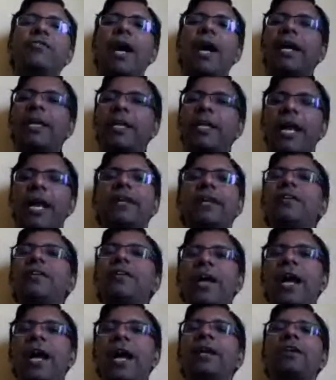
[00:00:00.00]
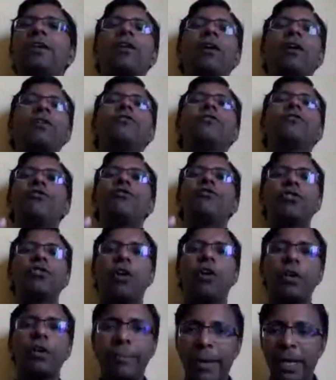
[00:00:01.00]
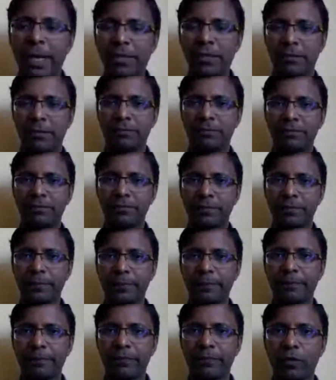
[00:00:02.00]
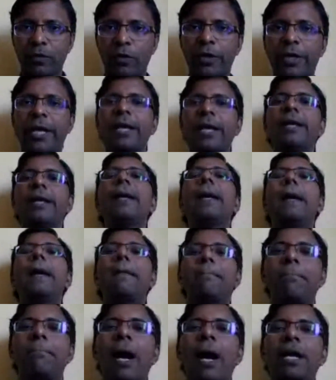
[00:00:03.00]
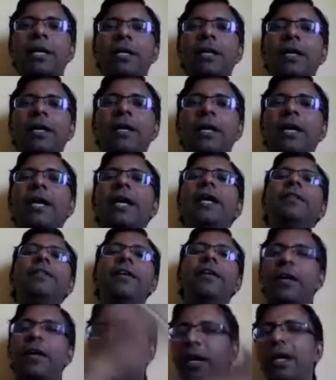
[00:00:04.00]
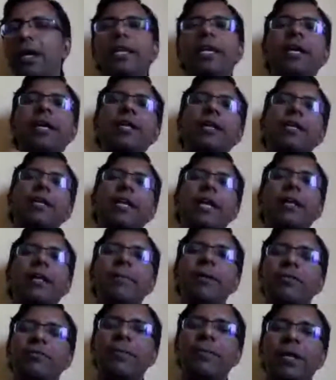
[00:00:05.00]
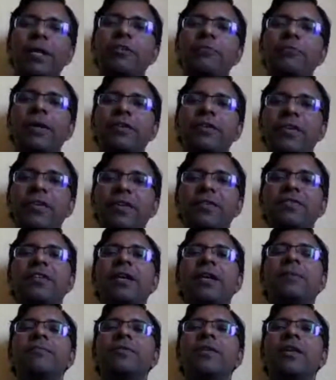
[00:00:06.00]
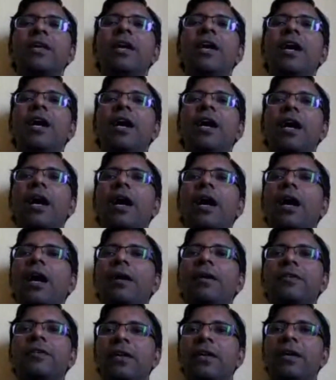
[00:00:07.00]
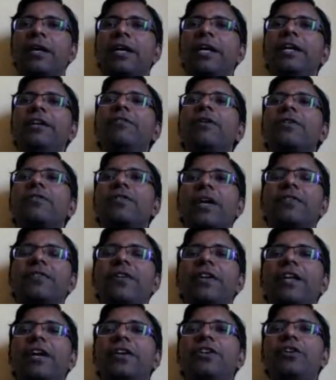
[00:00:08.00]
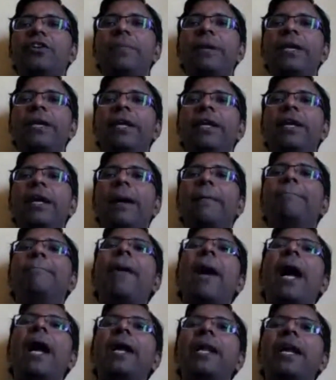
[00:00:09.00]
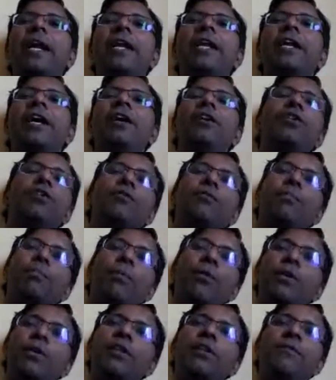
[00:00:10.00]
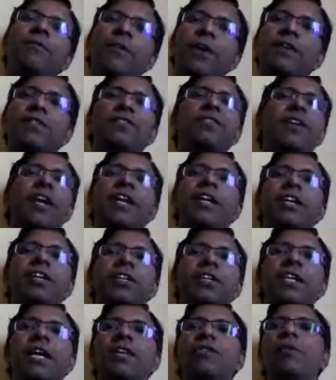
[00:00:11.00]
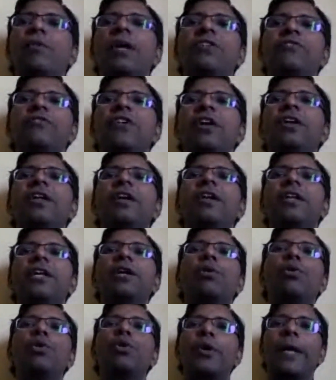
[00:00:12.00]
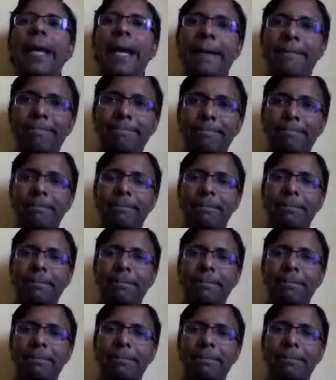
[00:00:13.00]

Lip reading: in which I write this AND clause should not matter. Okay, but in the earlier database management systems, it was considered to be a bad idea to put the first condition as where gender equal to M.